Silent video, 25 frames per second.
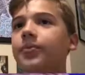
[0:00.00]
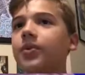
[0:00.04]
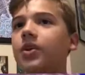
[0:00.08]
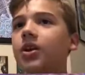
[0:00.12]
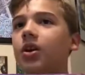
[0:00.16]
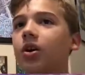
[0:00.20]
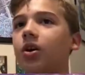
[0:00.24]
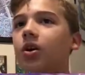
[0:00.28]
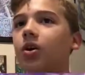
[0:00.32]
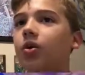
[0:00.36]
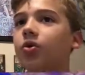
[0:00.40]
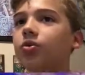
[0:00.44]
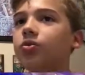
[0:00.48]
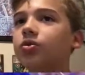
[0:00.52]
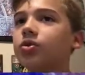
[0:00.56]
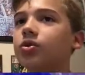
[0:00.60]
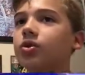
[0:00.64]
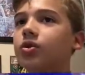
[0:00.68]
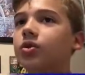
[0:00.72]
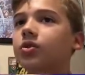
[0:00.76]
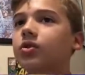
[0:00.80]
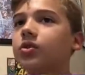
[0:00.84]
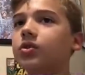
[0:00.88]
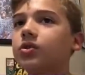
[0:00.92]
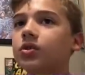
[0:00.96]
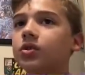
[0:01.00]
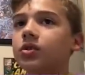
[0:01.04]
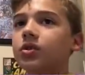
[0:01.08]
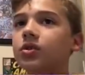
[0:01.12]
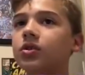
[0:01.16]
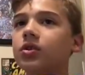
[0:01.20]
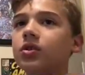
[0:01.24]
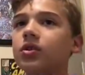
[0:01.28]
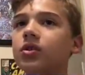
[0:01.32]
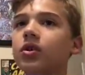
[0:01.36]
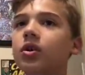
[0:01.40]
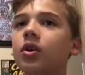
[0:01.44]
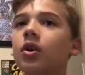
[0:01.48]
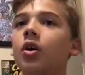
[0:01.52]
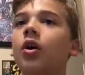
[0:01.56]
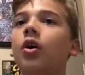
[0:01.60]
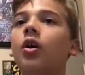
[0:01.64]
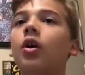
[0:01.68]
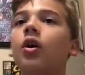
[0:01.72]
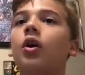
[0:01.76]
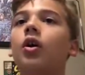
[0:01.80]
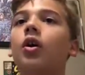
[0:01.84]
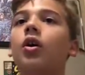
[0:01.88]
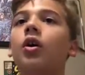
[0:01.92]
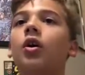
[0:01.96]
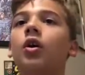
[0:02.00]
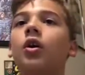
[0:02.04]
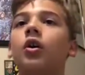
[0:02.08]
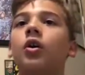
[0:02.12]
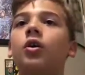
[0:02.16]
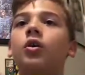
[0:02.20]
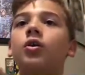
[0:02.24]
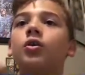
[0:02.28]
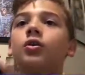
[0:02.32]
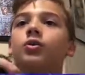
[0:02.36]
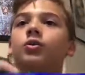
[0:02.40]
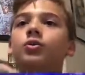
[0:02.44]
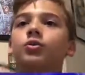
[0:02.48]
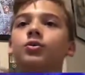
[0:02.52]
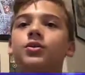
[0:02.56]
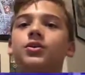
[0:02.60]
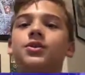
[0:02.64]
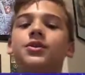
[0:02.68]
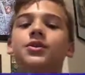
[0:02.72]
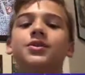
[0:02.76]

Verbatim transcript: been an own goal. Oh,